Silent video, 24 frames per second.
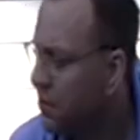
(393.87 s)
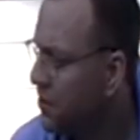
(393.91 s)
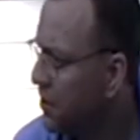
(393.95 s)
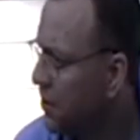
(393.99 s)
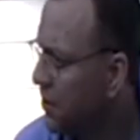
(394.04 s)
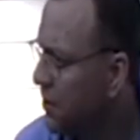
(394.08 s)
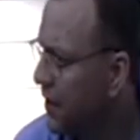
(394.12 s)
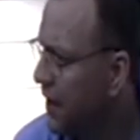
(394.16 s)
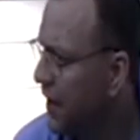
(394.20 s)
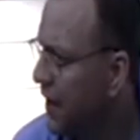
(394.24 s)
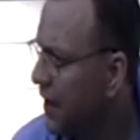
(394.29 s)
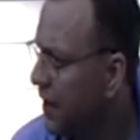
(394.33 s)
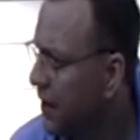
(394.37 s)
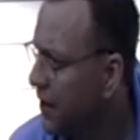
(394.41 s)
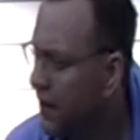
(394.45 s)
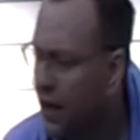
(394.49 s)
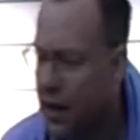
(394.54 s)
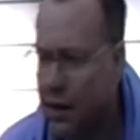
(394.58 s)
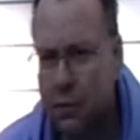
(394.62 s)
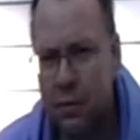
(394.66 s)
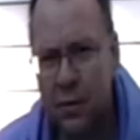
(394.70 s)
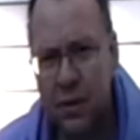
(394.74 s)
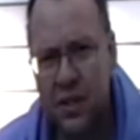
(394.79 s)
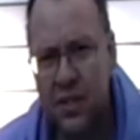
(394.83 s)
So yeah, you're
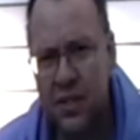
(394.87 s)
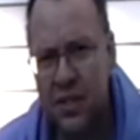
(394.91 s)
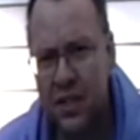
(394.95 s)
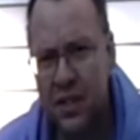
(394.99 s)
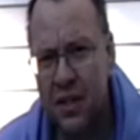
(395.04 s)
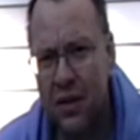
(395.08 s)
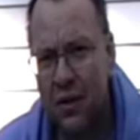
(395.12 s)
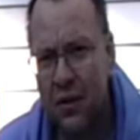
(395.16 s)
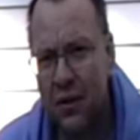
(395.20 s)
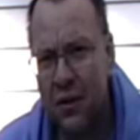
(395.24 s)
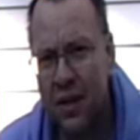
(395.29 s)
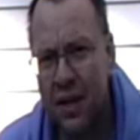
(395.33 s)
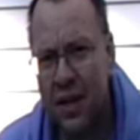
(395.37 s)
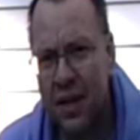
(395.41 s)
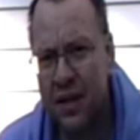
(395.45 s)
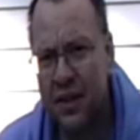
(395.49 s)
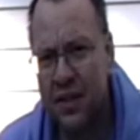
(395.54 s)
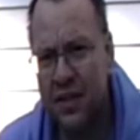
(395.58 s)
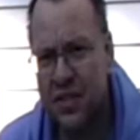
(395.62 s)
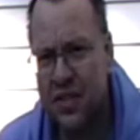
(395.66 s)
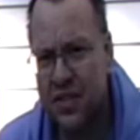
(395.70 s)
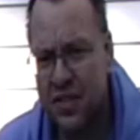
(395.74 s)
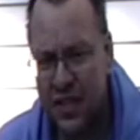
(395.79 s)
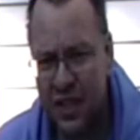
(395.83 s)
not really seeing a whole lot of
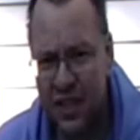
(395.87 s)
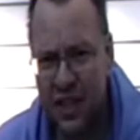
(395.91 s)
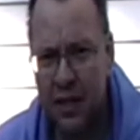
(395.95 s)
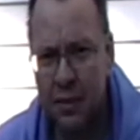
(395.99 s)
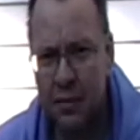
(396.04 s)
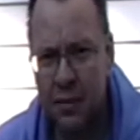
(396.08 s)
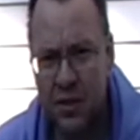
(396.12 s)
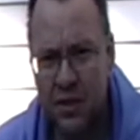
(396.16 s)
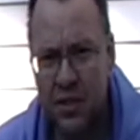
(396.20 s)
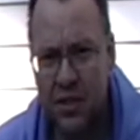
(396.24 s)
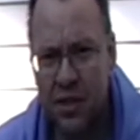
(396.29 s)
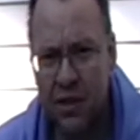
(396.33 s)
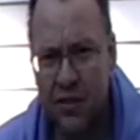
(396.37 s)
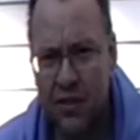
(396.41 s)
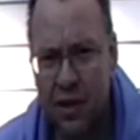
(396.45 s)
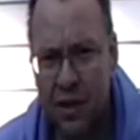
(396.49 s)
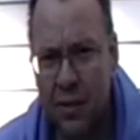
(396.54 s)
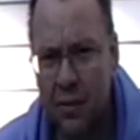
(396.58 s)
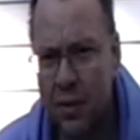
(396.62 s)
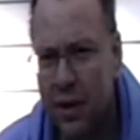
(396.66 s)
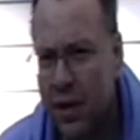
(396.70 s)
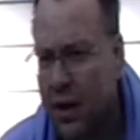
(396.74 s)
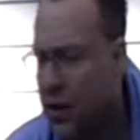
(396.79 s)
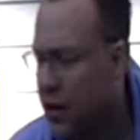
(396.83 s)
the steam and stuff
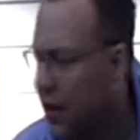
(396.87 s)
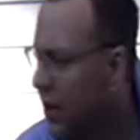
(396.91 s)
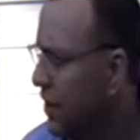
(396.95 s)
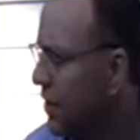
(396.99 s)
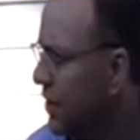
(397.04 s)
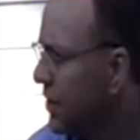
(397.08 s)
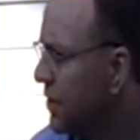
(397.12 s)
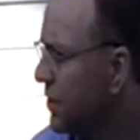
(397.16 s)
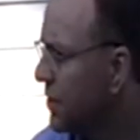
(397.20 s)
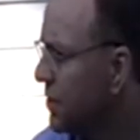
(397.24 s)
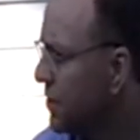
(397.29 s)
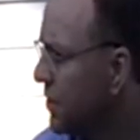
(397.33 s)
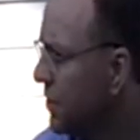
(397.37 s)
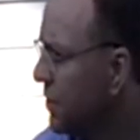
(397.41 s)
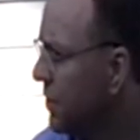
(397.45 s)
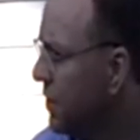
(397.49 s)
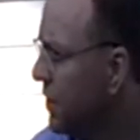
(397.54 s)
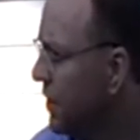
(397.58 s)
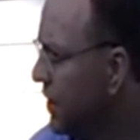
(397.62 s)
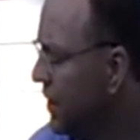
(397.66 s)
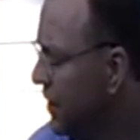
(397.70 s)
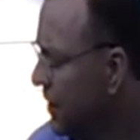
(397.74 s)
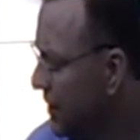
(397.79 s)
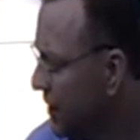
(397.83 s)
coming out either. So,
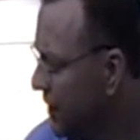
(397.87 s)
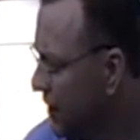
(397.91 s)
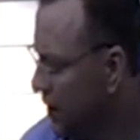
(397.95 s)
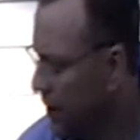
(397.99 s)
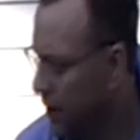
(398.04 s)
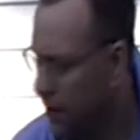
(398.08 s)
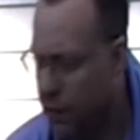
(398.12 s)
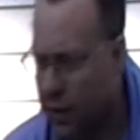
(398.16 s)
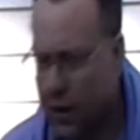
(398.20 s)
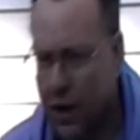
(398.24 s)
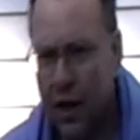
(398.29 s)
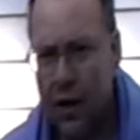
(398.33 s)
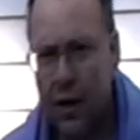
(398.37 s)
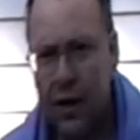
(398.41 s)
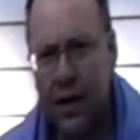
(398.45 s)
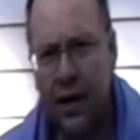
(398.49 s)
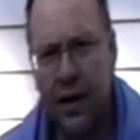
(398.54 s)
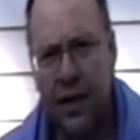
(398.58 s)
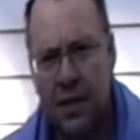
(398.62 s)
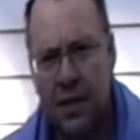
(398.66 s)
all right,